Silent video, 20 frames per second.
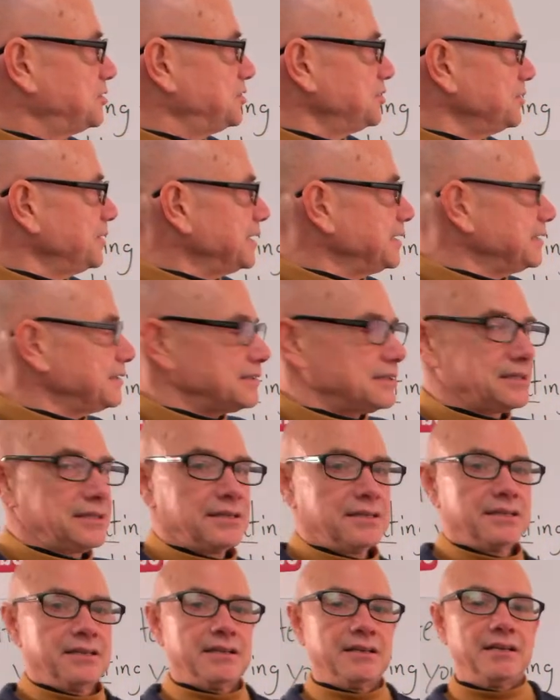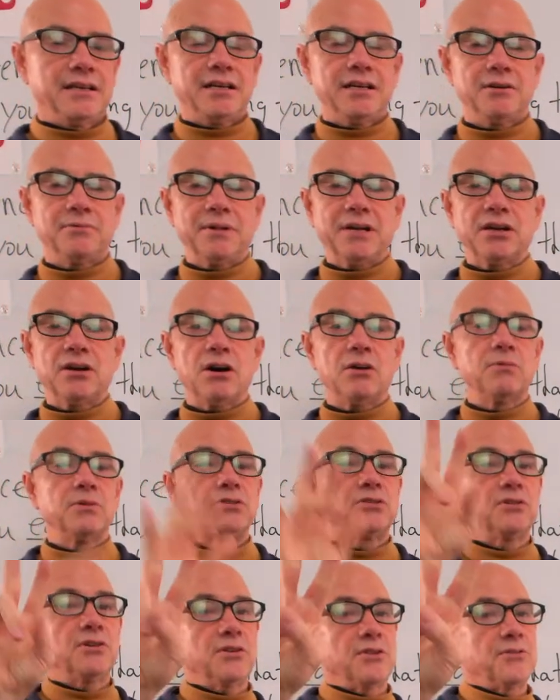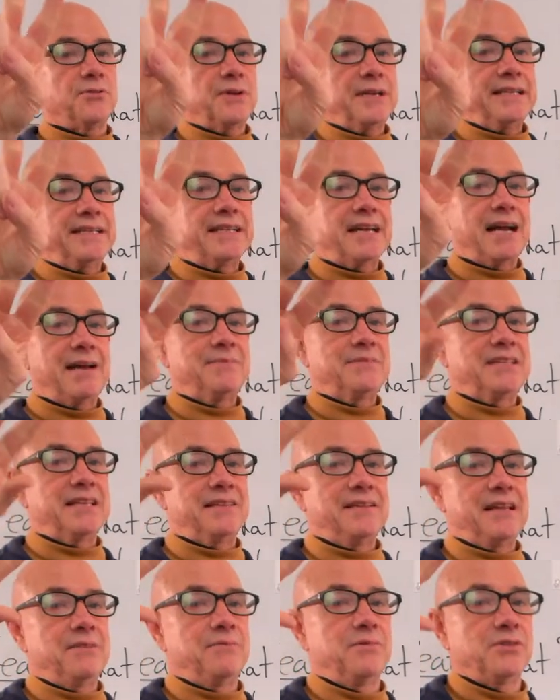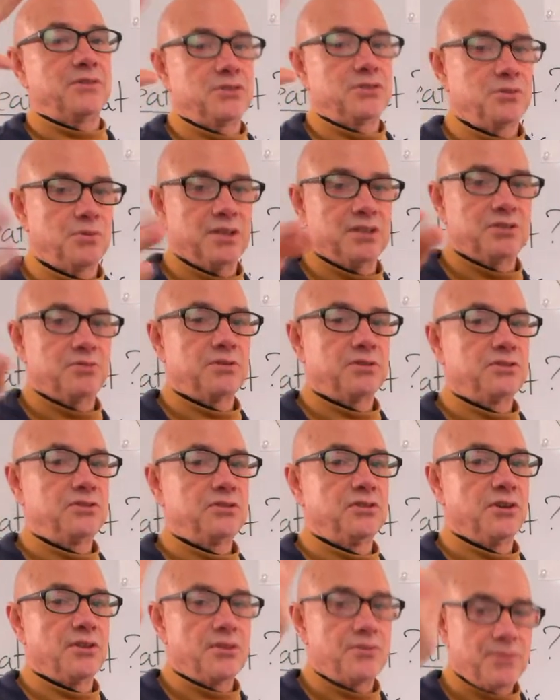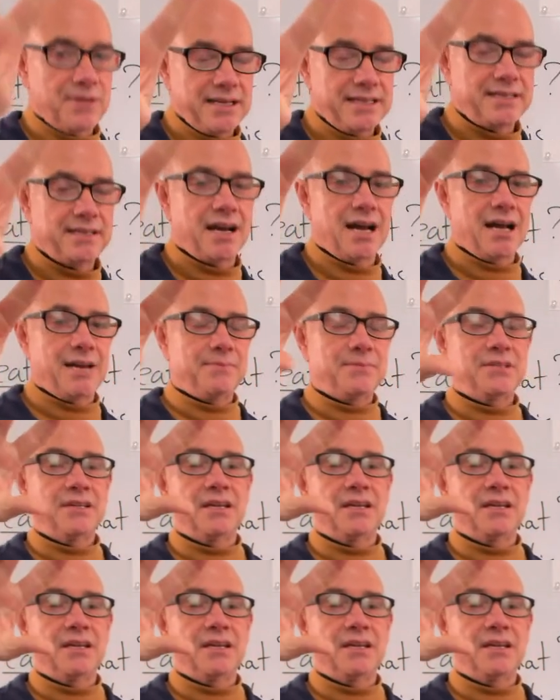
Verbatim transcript: do it. Here we go. We'll do it three times and then we'll switch. We'll do it three times